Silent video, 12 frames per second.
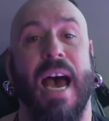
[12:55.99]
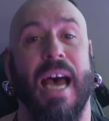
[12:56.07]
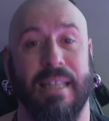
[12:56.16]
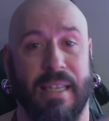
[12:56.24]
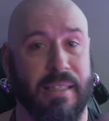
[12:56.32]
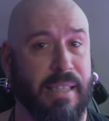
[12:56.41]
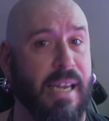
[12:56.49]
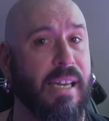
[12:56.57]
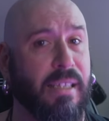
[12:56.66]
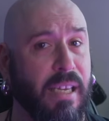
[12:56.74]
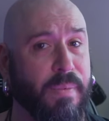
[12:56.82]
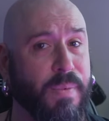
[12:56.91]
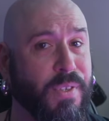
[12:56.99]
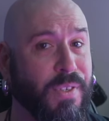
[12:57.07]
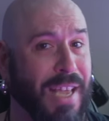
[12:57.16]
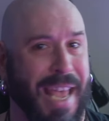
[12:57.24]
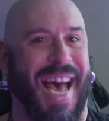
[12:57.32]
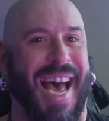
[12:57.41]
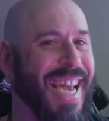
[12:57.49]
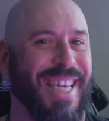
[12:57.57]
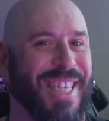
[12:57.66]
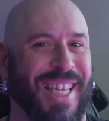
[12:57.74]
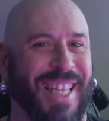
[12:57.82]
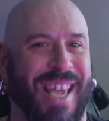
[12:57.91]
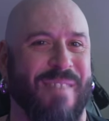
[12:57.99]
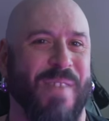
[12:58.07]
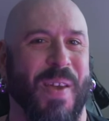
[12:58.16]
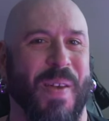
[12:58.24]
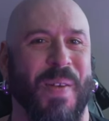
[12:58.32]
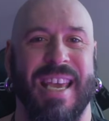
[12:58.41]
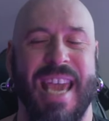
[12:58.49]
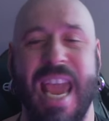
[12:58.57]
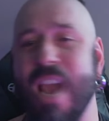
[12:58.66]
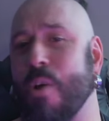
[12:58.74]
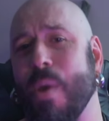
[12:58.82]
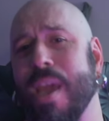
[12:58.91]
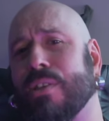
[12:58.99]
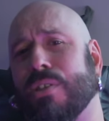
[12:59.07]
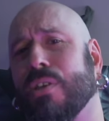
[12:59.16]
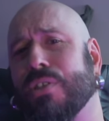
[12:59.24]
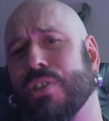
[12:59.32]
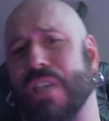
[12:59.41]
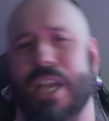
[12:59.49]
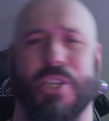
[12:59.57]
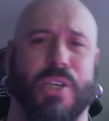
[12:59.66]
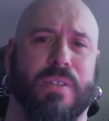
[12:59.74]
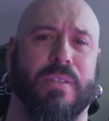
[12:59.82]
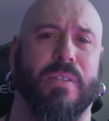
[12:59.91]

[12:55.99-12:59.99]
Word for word: And alternatives I shall give you in quick succession.